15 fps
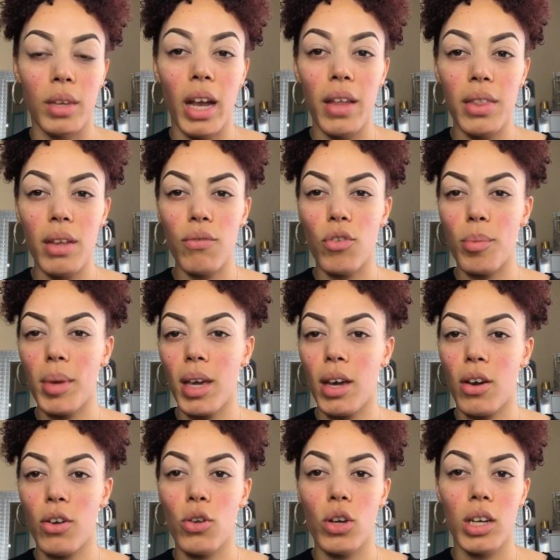And then from
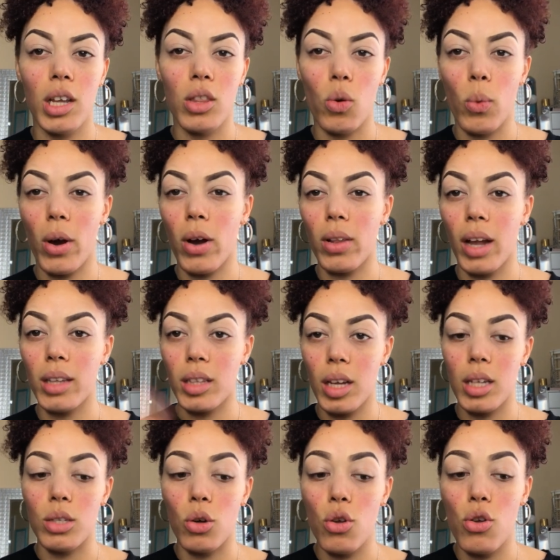here, you can either wear it like
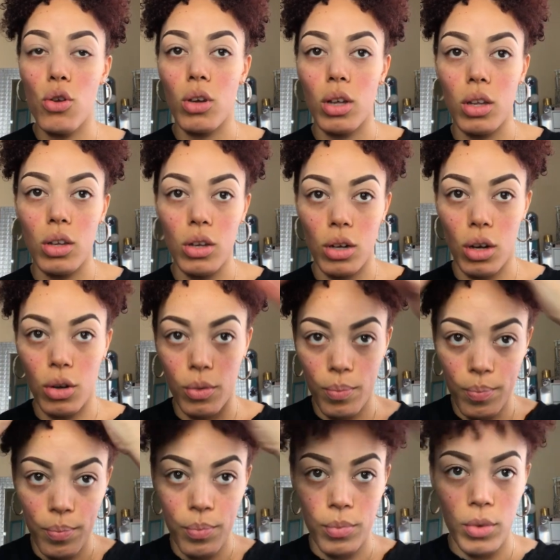this, or you can, you know,
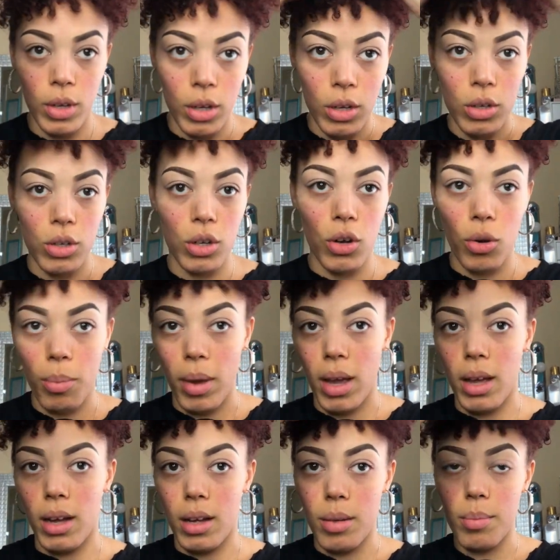do your
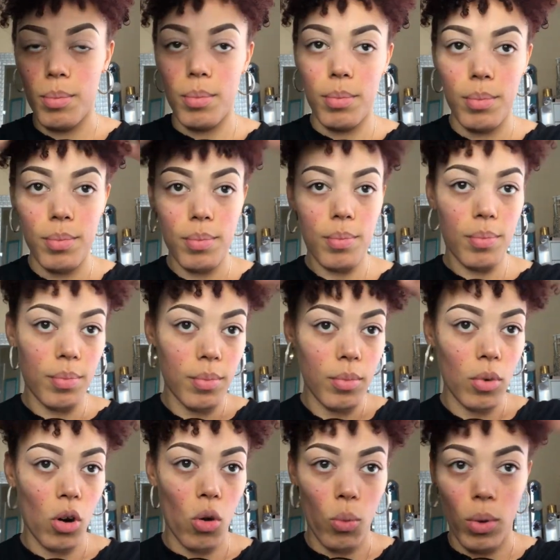makeup
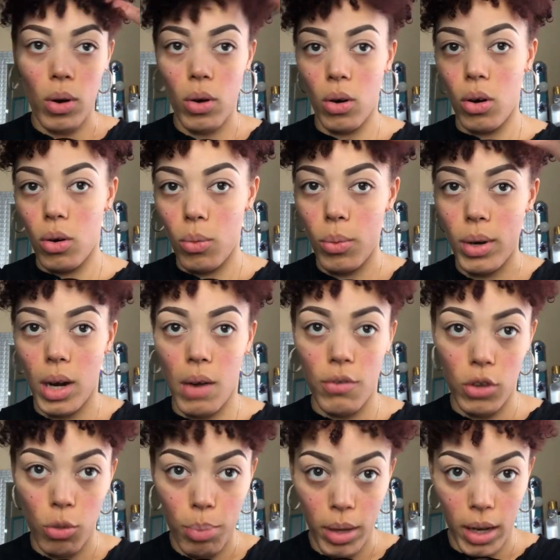or
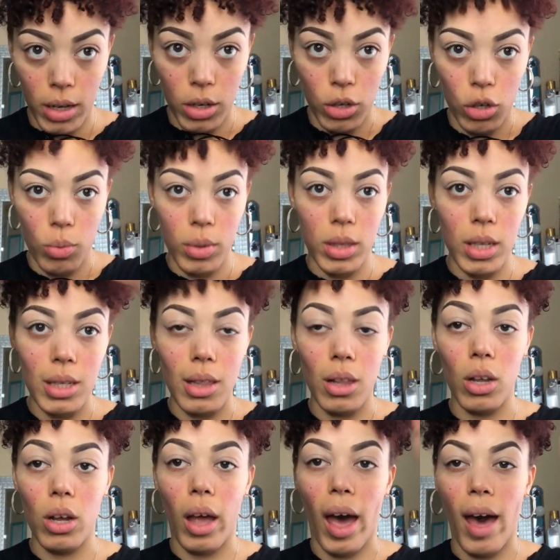whatever you plan to do with this
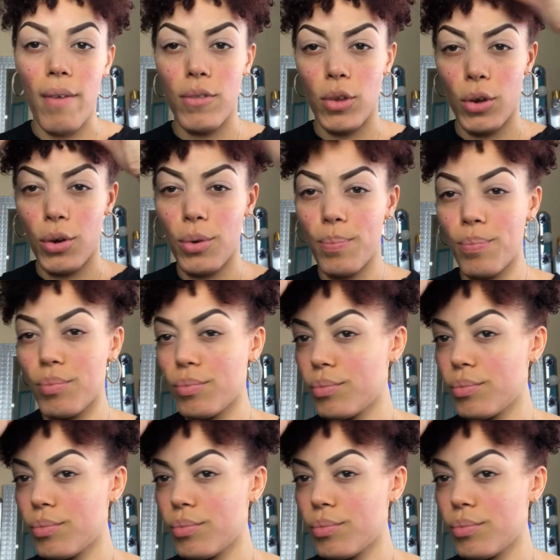look after.